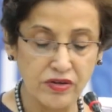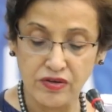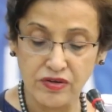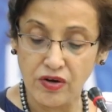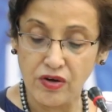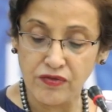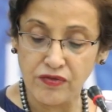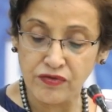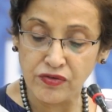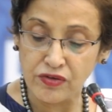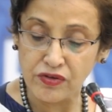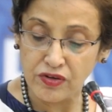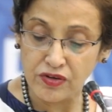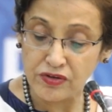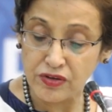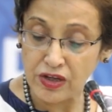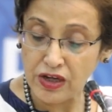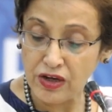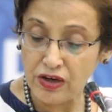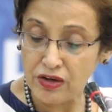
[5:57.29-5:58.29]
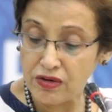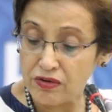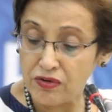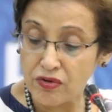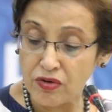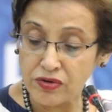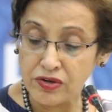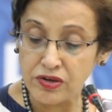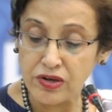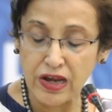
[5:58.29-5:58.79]
of the
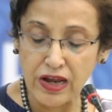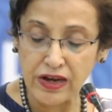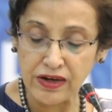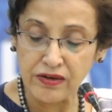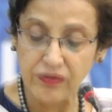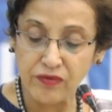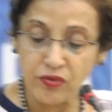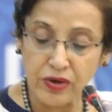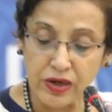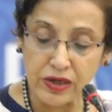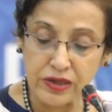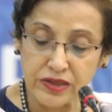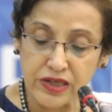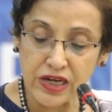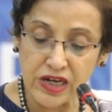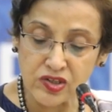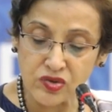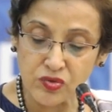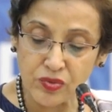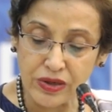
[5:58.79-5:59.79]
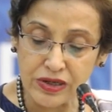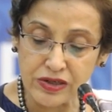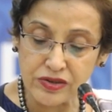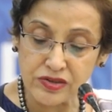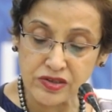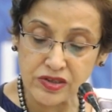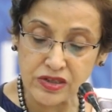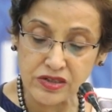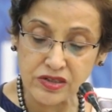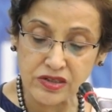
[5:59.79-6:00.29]
non aligned world as well
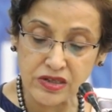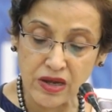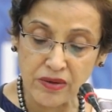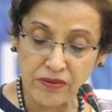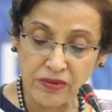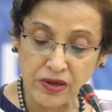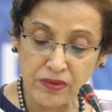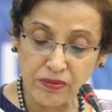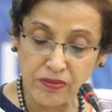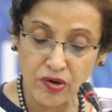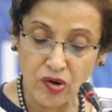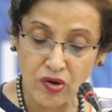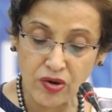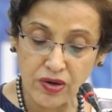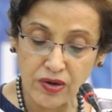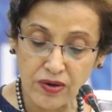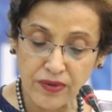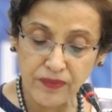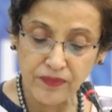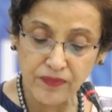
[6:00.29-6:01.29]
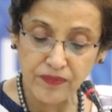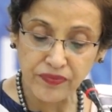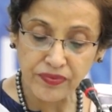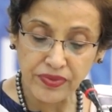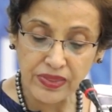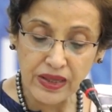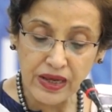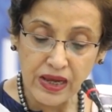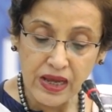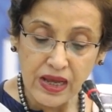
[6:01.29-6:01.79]
as the Islamic bloc.
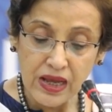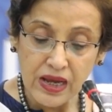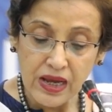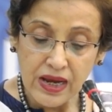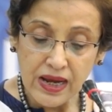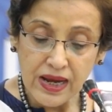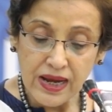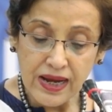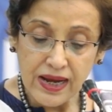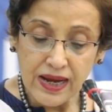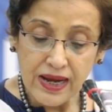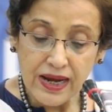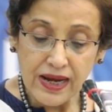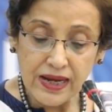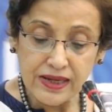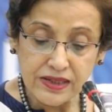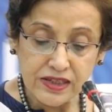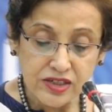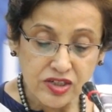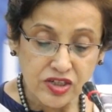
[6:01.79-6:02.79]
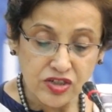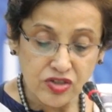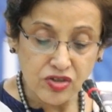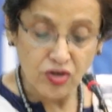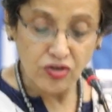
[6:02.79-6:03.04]
And this is